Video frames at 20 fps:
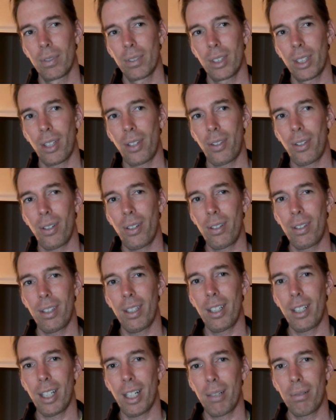The third
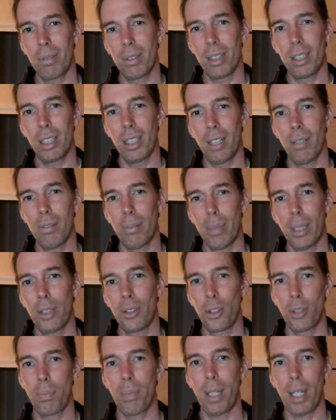thing I really love
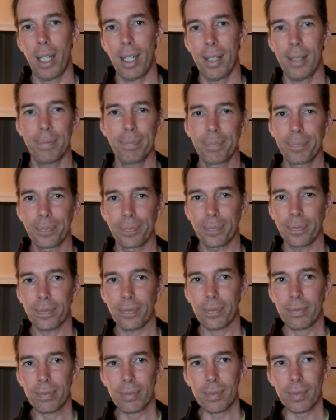about Japan
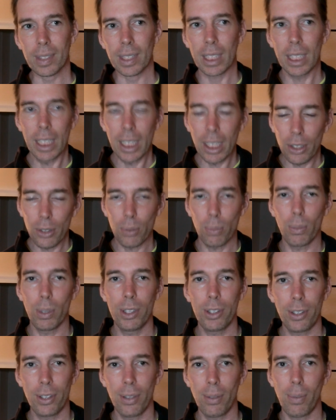is
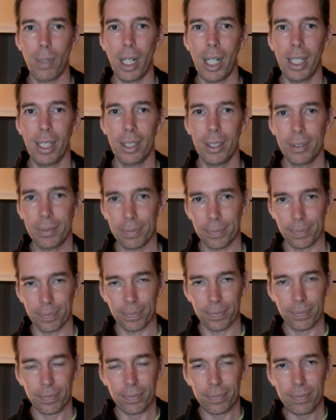once in a while
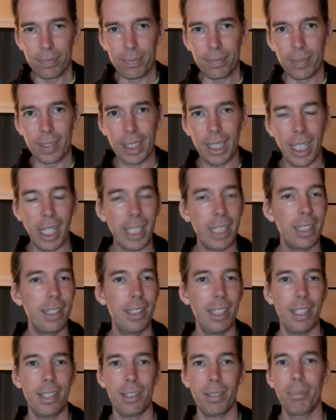I can
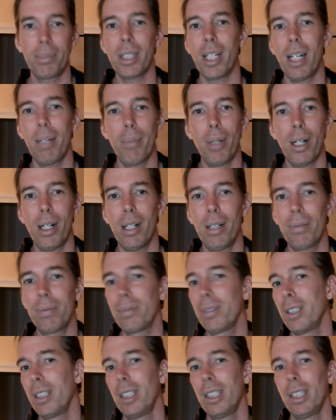take some time off.